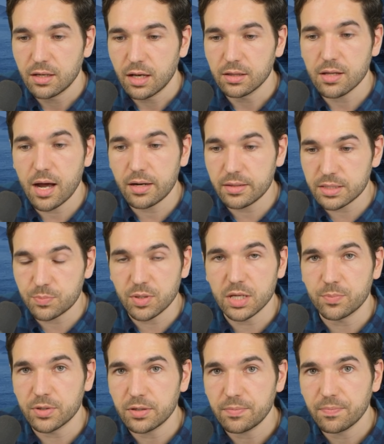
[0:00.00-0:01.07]
A lot of these
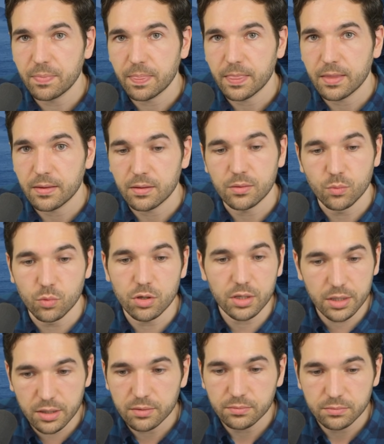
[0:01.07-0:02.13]
people work